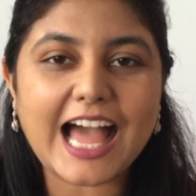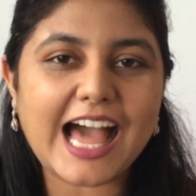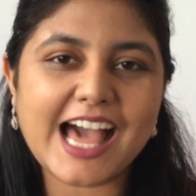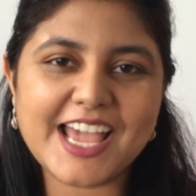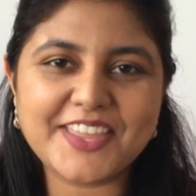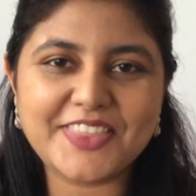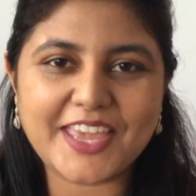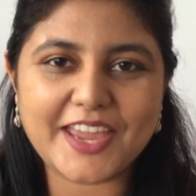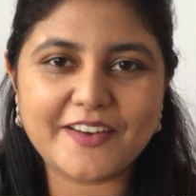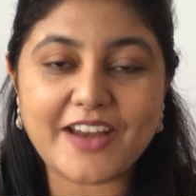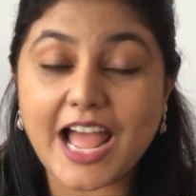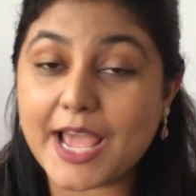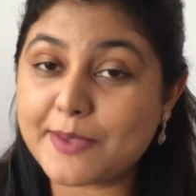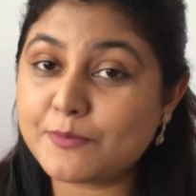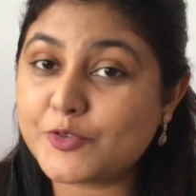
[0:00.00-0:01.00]
Hi there,
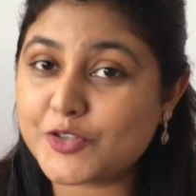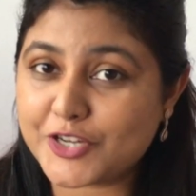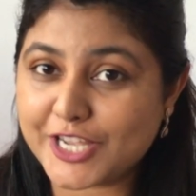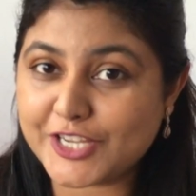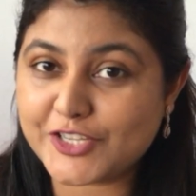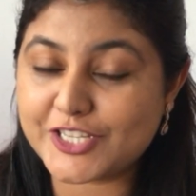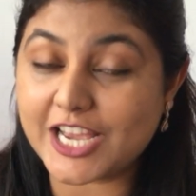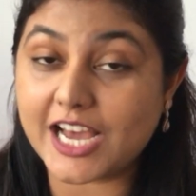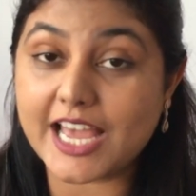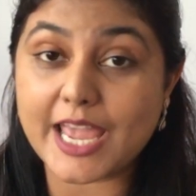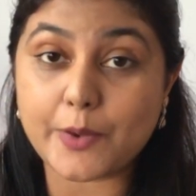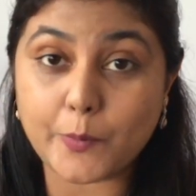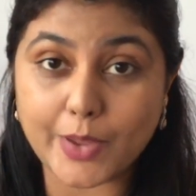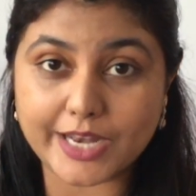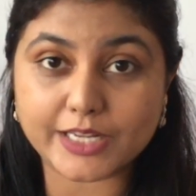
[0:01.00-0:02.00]
I'm Shreshta
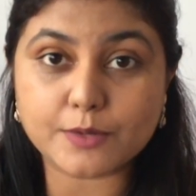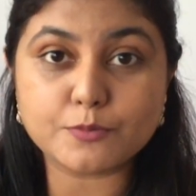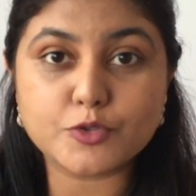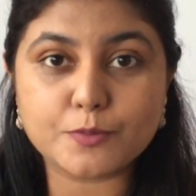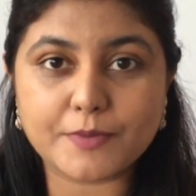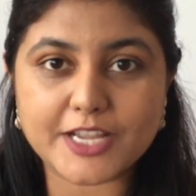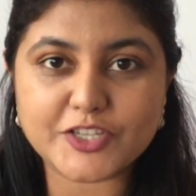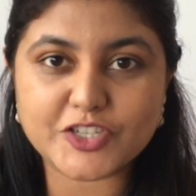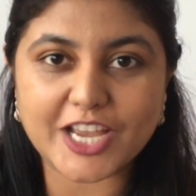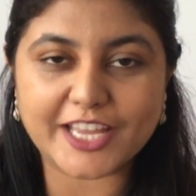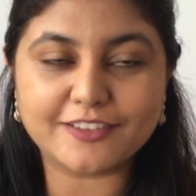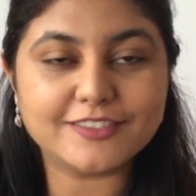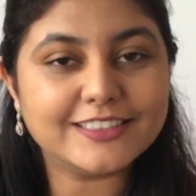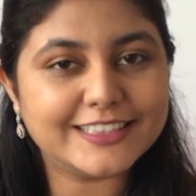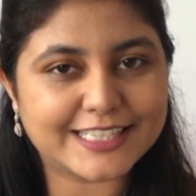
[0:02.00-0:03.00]
and welcome to my
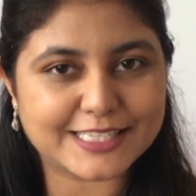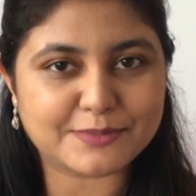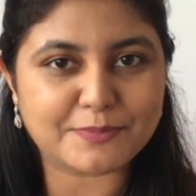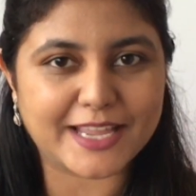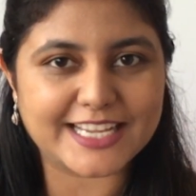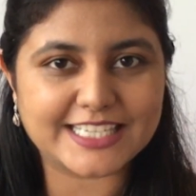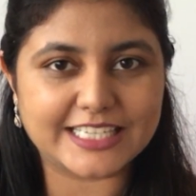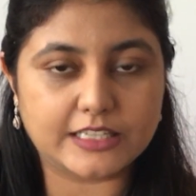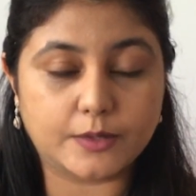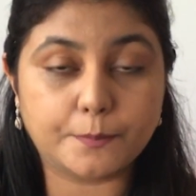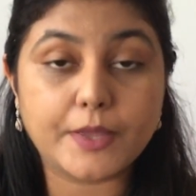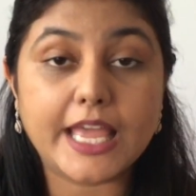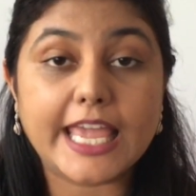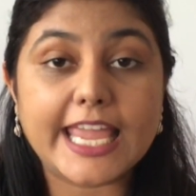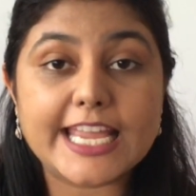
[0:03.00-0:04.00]
channel, This Might Help.
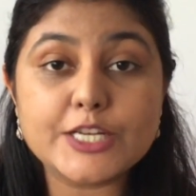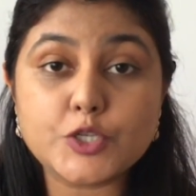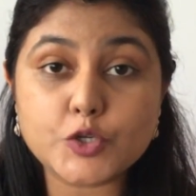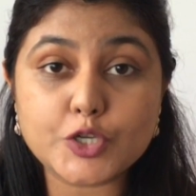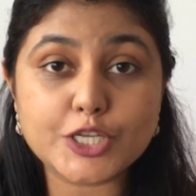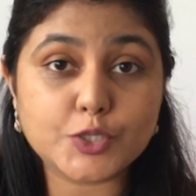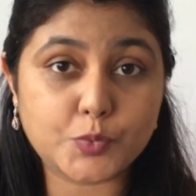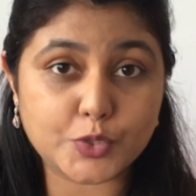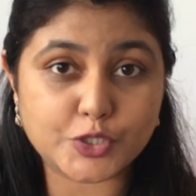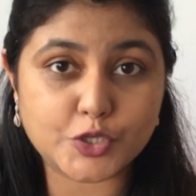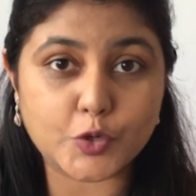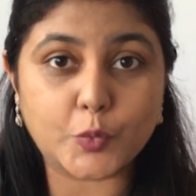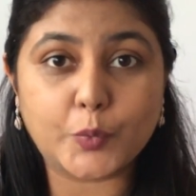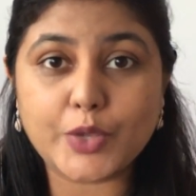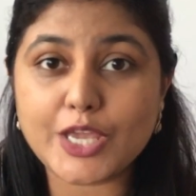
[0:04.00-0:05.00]
In today's
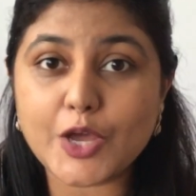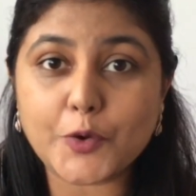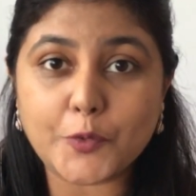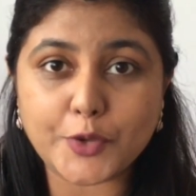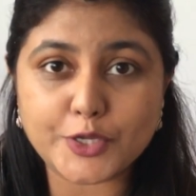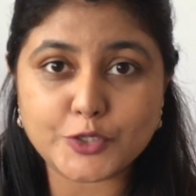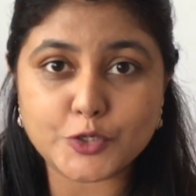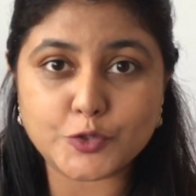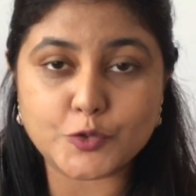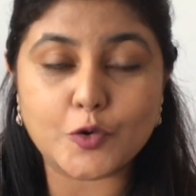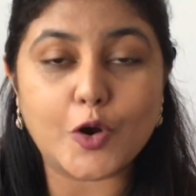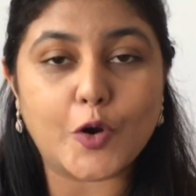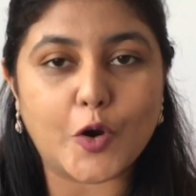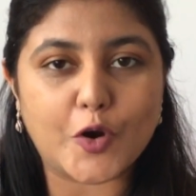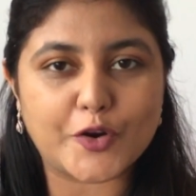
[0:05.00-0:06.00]
video, we are going to do
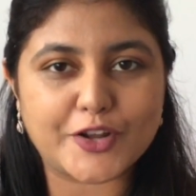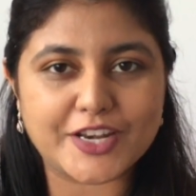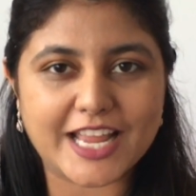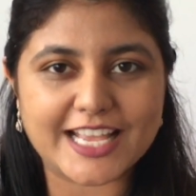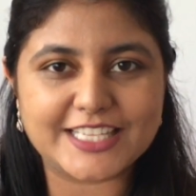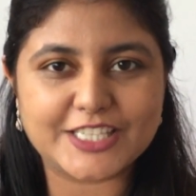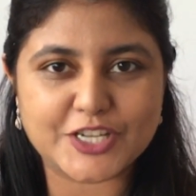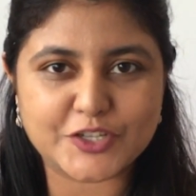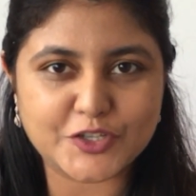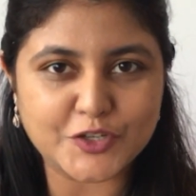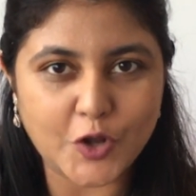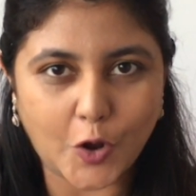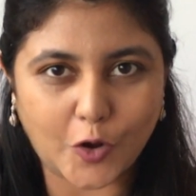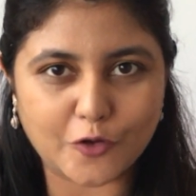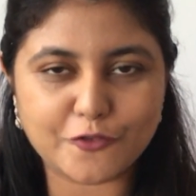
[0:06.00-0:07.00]
an
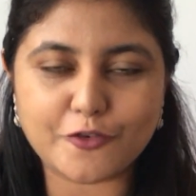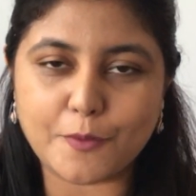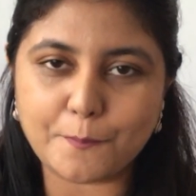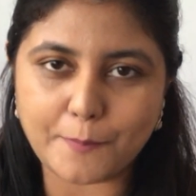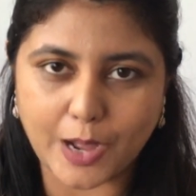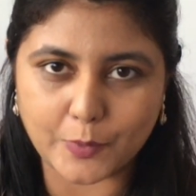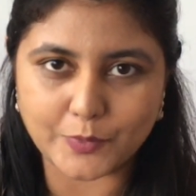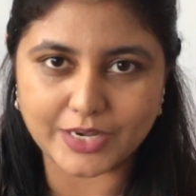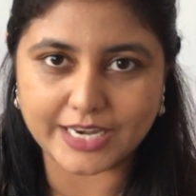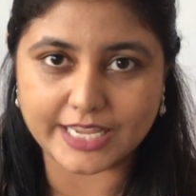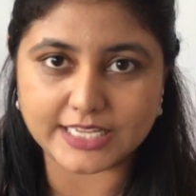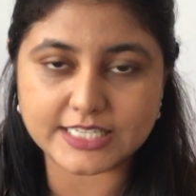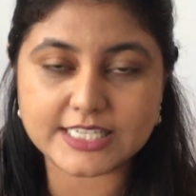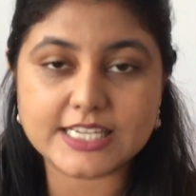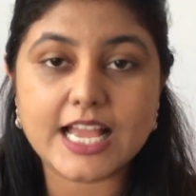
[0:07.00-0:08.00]
organization haul from
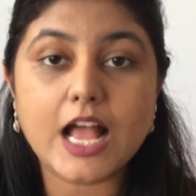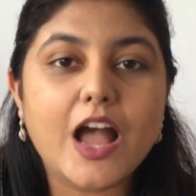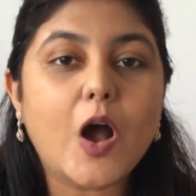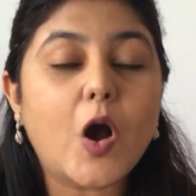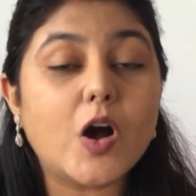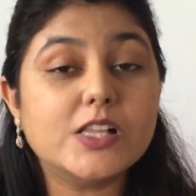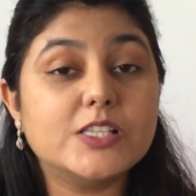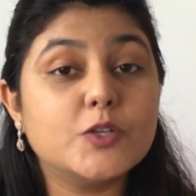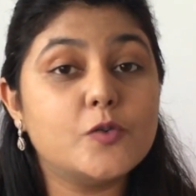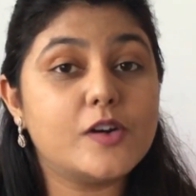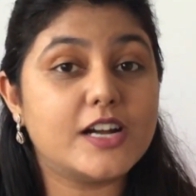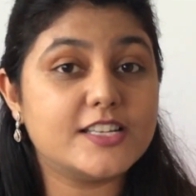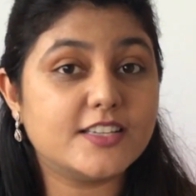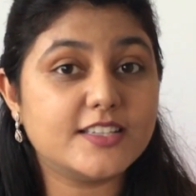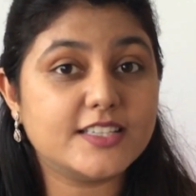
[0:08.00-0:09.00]
Poundland. Also
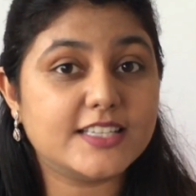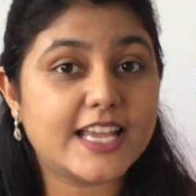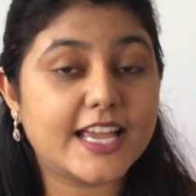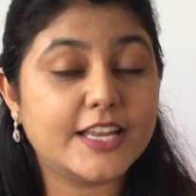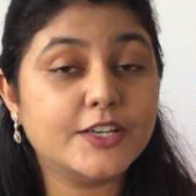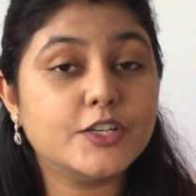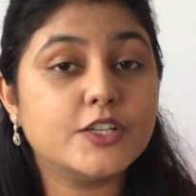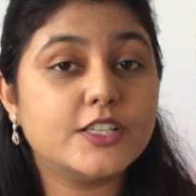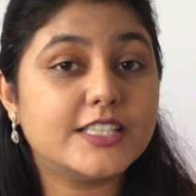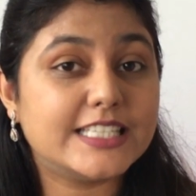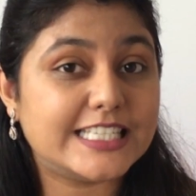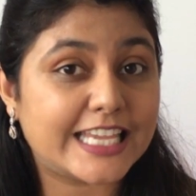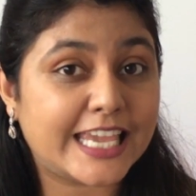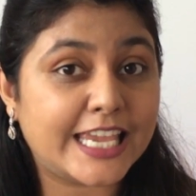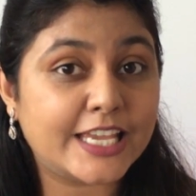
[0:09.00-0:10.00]
understand,
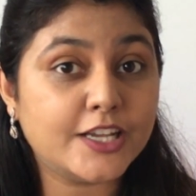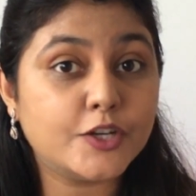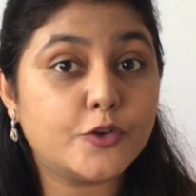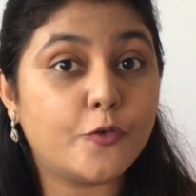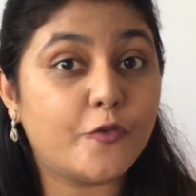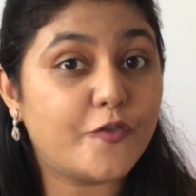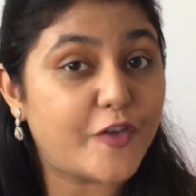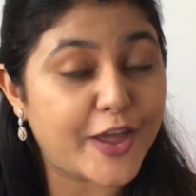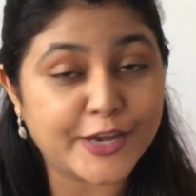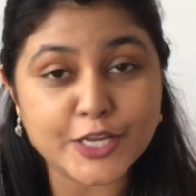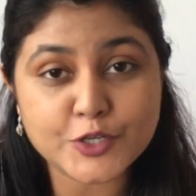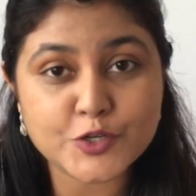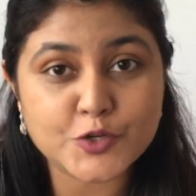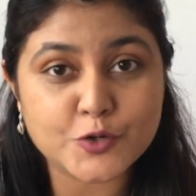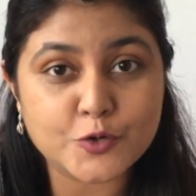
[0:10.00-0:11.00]
staying
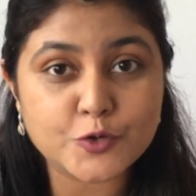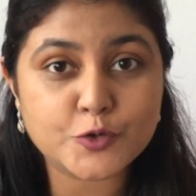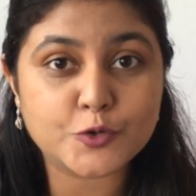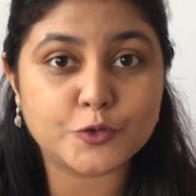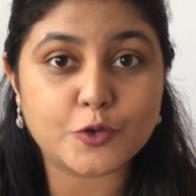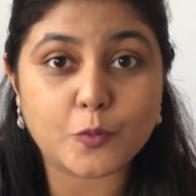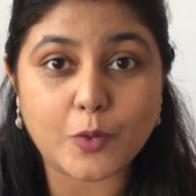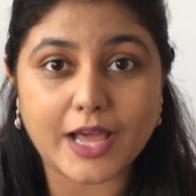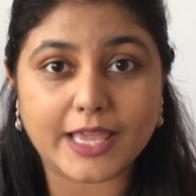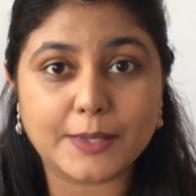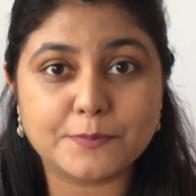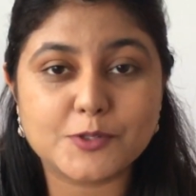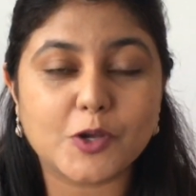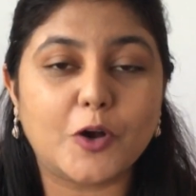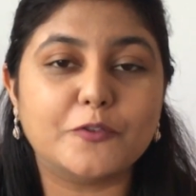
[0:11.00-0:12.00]
very true to the
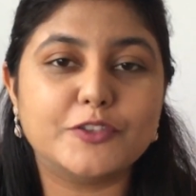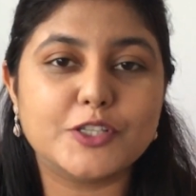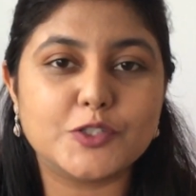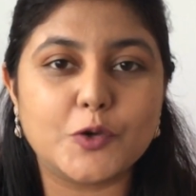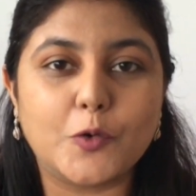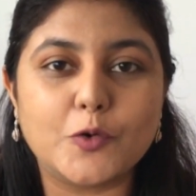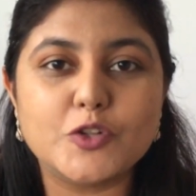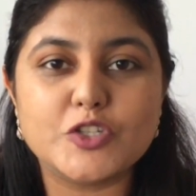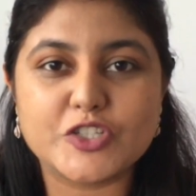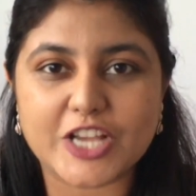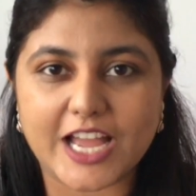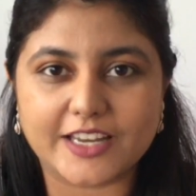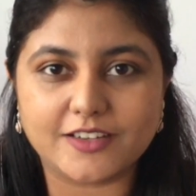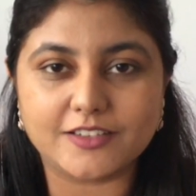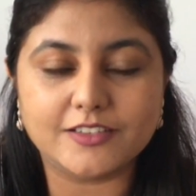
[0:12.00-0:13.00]
vibes of this whole
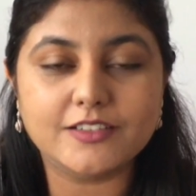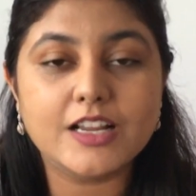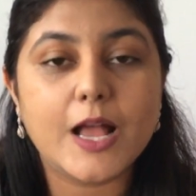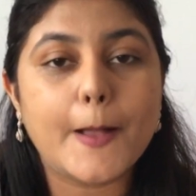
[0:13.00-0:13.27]
channel,